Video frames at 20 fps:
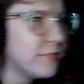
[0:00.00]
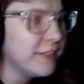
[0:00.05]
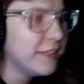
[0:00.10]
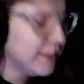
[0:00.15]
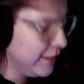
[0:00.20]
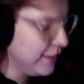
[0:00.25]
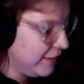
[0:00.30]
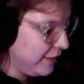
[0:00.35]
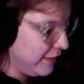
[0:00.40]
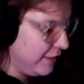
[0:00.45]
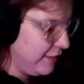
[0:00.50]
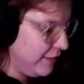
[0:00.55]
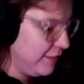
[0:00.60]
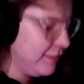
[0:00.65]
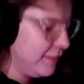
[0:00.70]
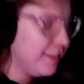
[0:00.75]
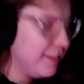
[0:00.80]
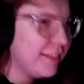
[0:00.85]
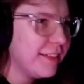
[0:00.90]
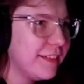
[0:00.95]

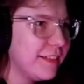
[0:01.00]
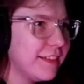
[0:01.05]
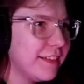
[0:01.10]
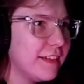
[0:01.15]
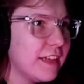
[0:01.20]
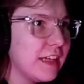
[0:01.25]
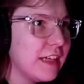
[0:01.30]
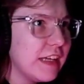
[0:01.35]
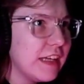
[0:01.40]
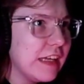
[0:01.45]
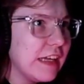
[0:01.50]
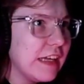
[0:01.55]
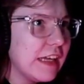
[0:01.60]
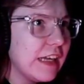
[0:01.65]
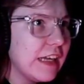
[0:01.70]
No one is speaking in this clip.